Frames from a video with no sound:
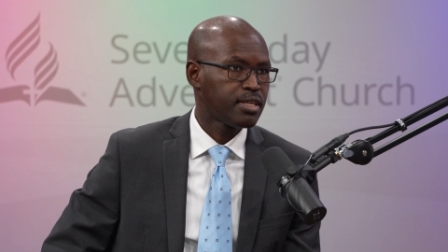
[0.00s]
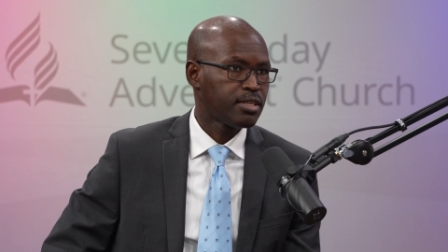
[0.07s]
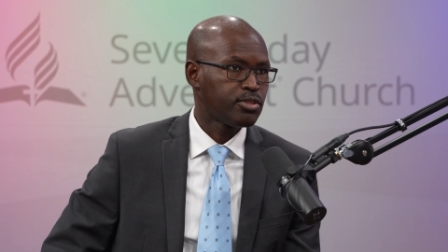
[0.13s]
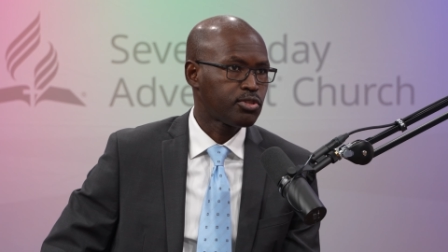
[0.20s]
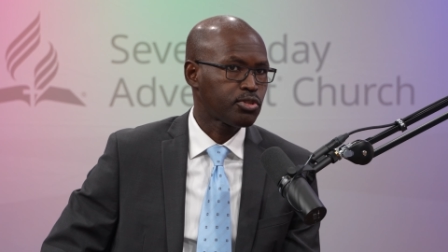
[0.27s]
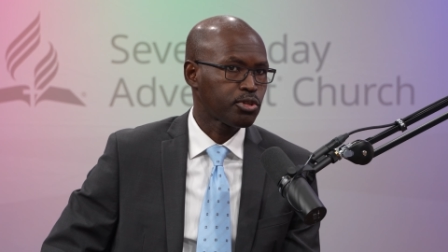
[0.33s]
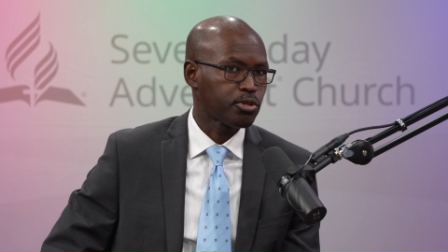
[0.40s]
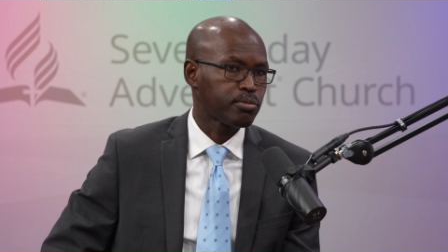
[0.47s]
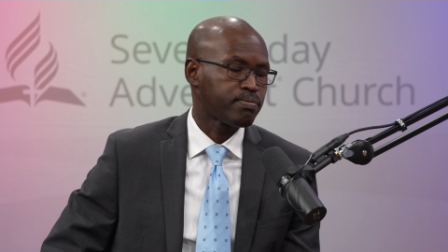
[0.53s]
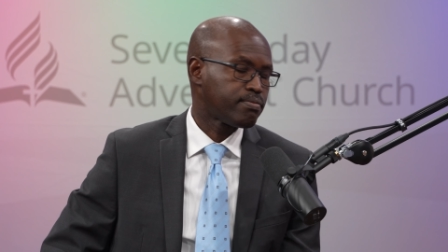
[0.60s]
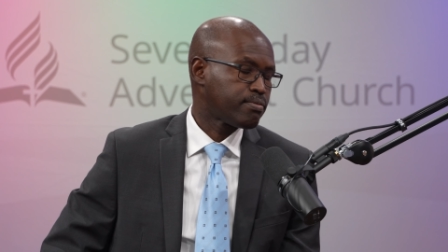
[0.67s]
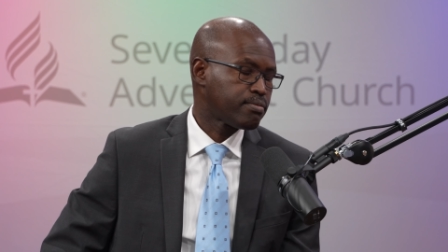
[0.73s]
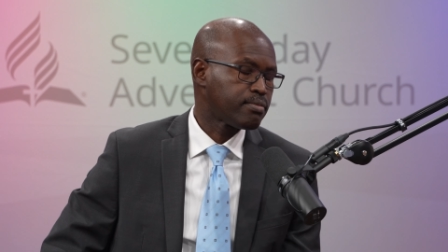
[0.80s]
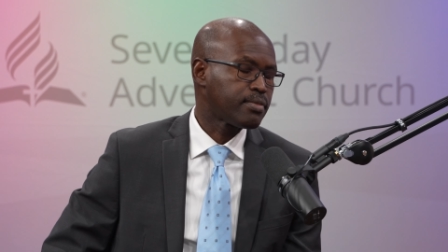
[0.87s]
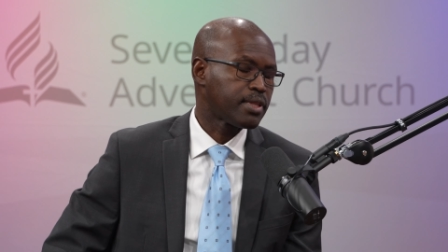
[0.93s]
So
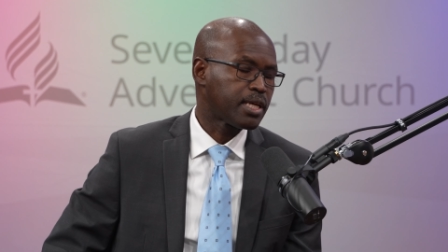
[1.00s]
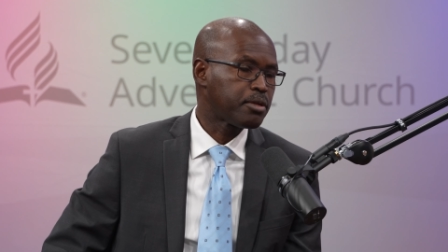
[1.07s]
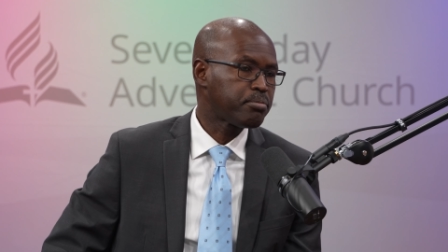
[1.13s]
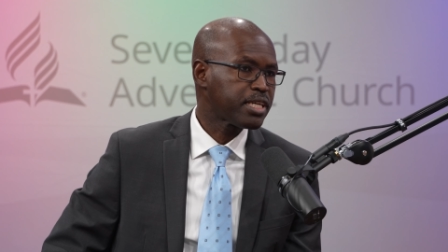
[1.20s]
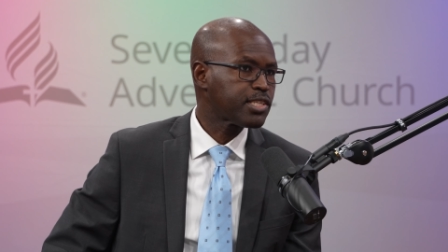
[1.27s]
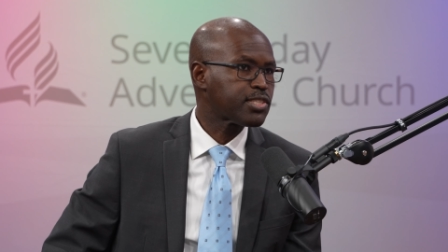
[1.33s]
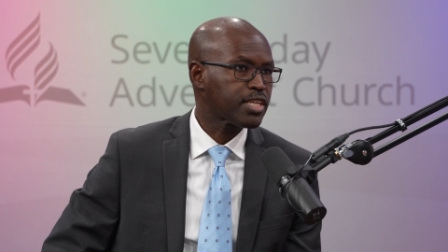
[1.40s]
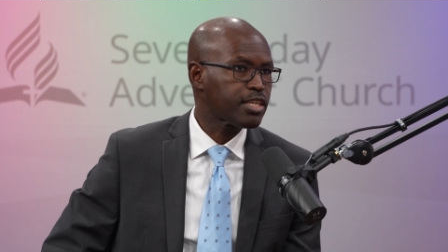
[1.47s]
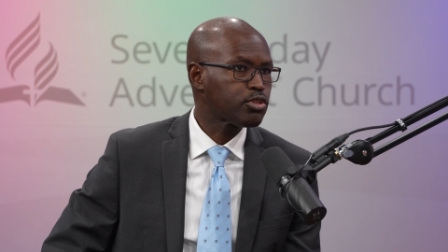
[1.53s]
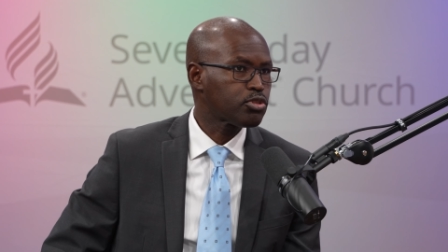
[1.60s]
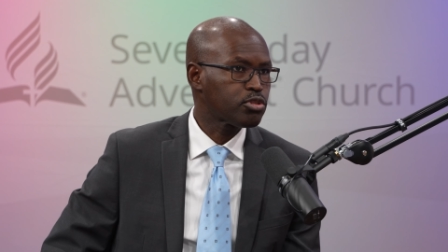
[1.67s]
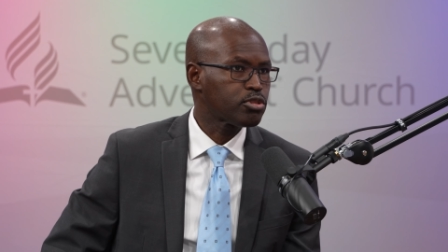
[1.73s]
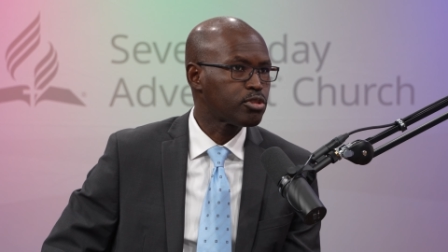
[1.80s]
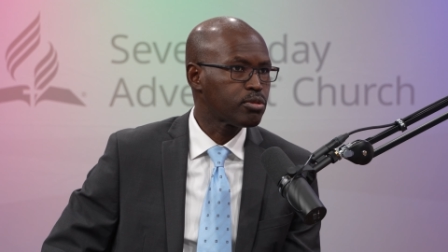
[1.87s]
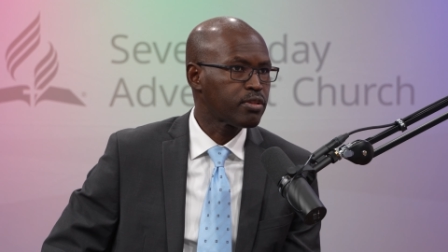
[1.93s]
it makes sense
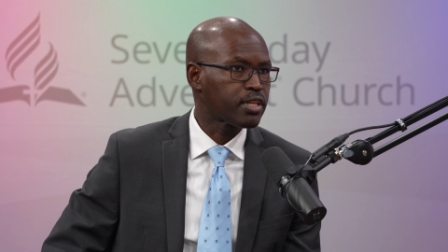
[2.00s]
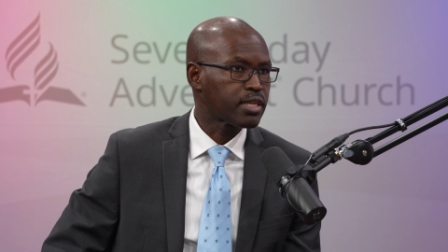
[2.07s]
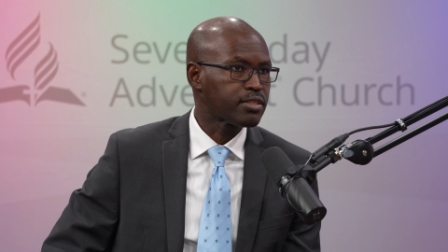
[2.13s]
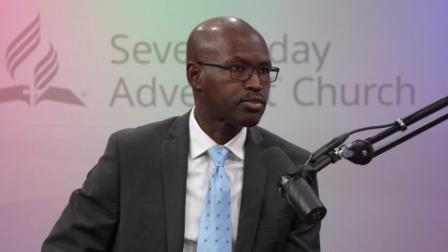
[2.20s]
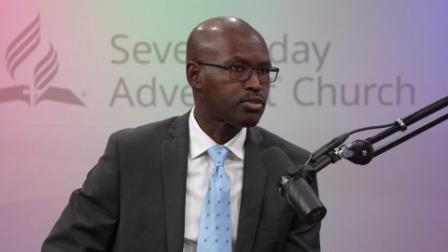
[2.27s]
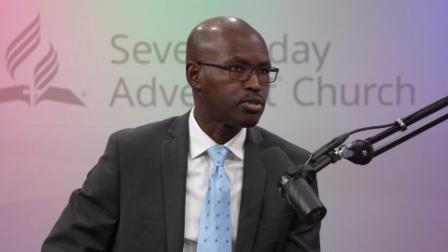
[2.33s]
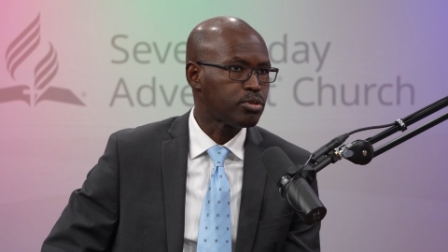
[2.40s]
to do this.